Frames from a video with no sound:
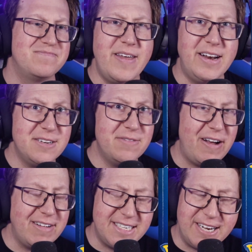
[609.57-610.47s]
Then there's a
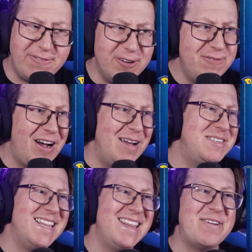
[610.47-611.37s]
very different
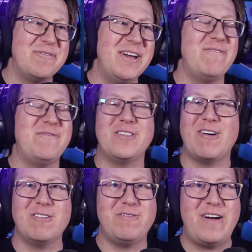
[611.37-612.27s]
vibe to that. We have
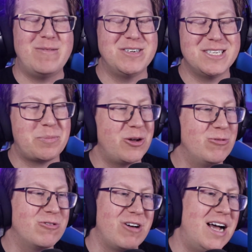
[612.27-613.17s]
Floravine, which is a
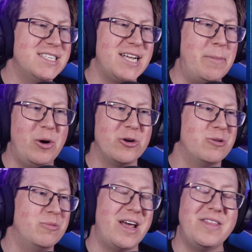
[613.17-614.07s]
pure grass type
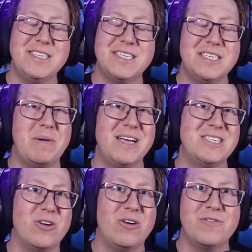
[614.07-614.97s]
Pokemon. Now, this is
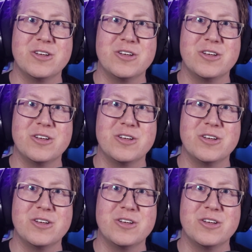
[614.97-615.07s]
based off